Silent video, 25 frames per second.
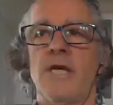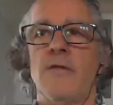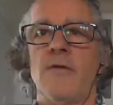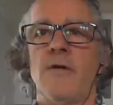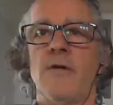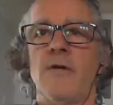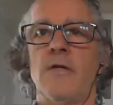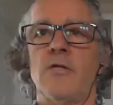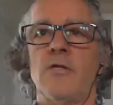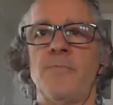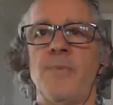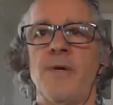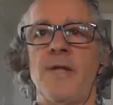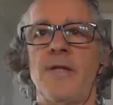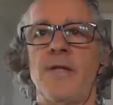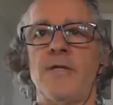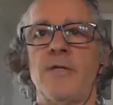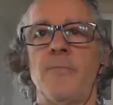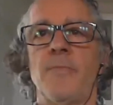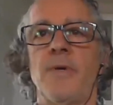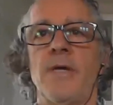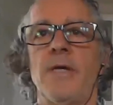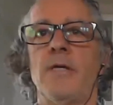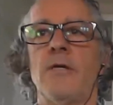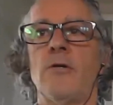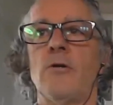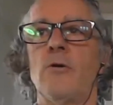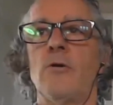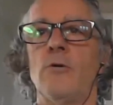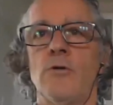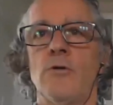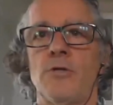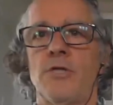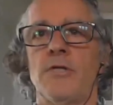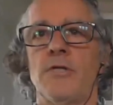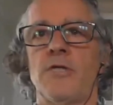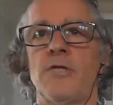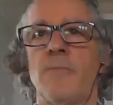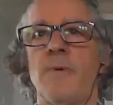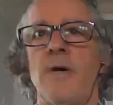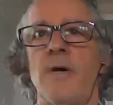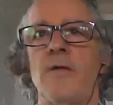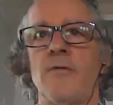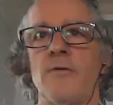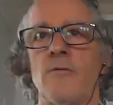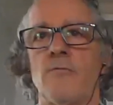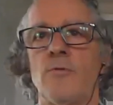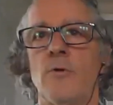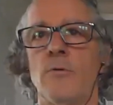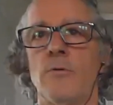you're saying that you have to be cautious
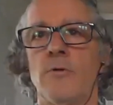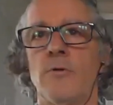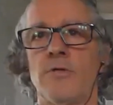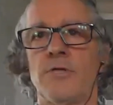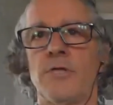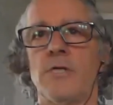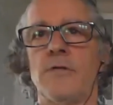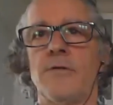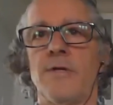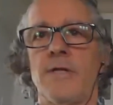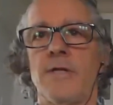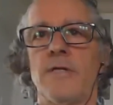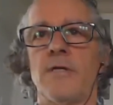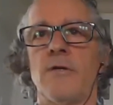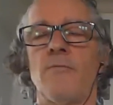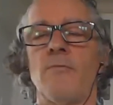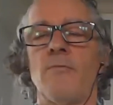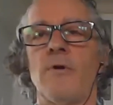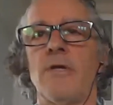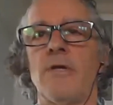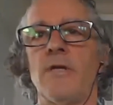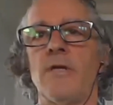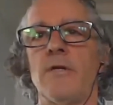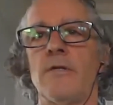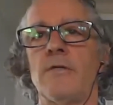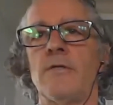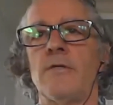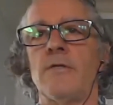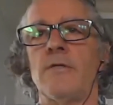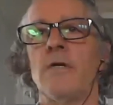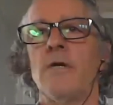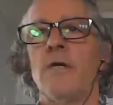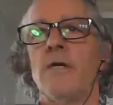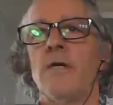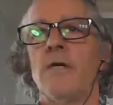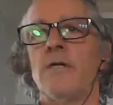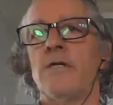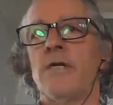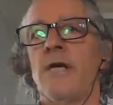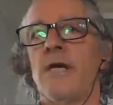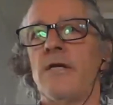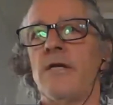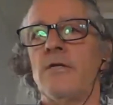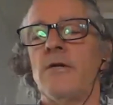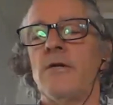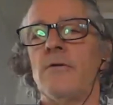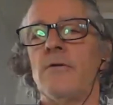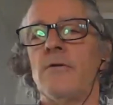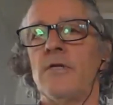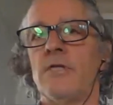about the rules here, isn't it, really, and
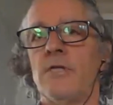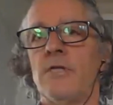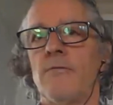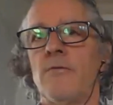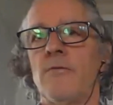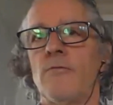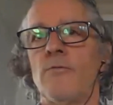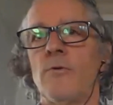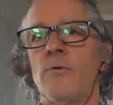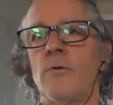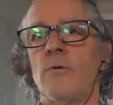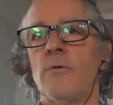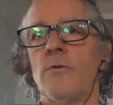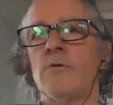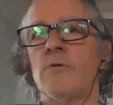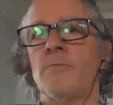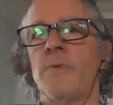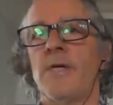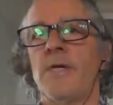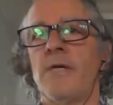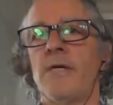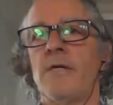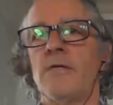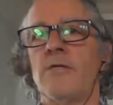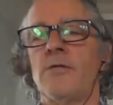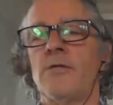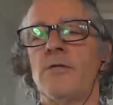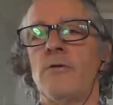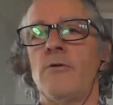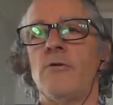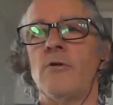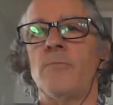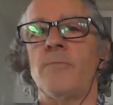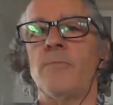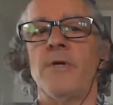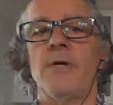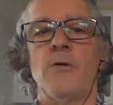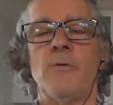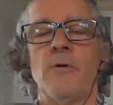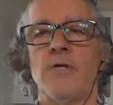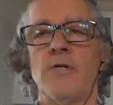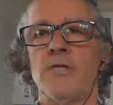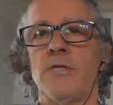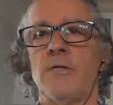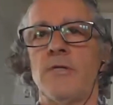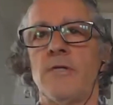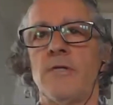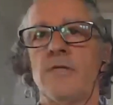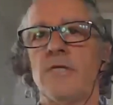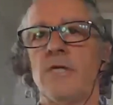take notice of the rules, because you could be
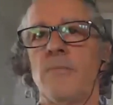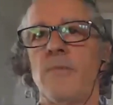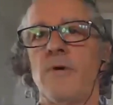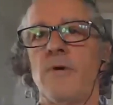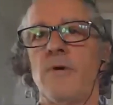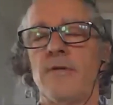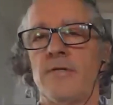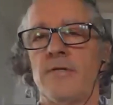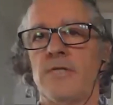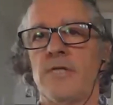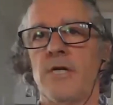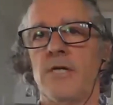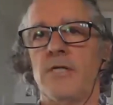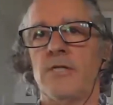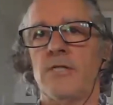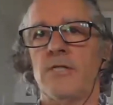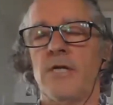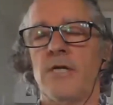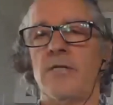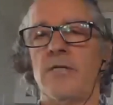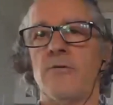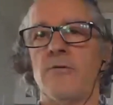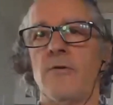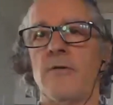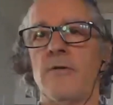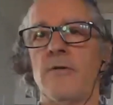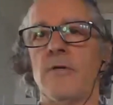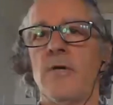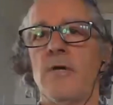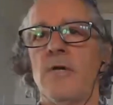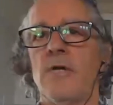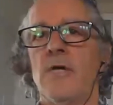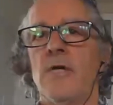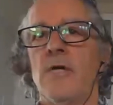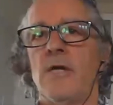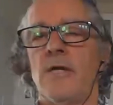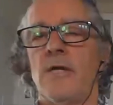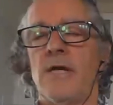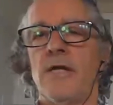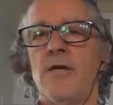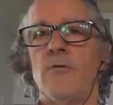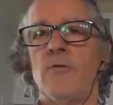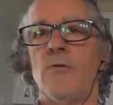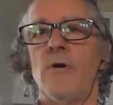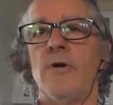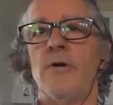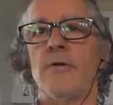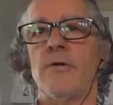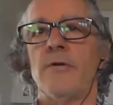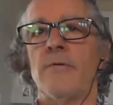questioned at some other stage later
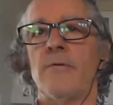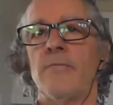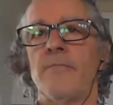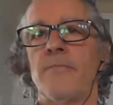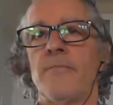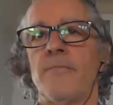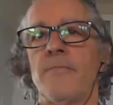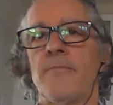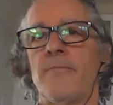on.